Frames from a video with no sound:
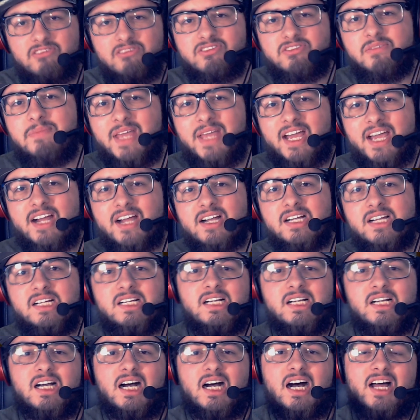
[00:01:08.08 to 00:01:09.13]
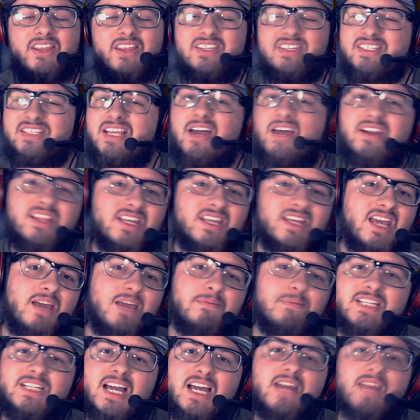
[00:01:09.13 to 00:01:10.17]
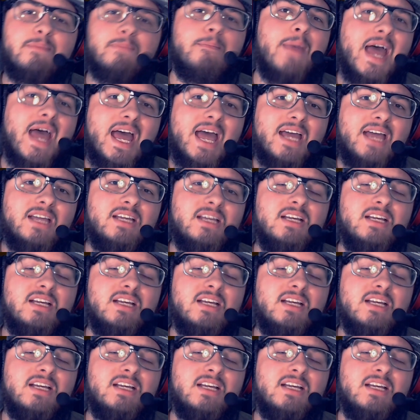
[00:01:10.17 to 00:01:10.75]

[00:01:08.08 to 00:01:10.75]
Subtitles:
From there, the sound of the game is kind of meh.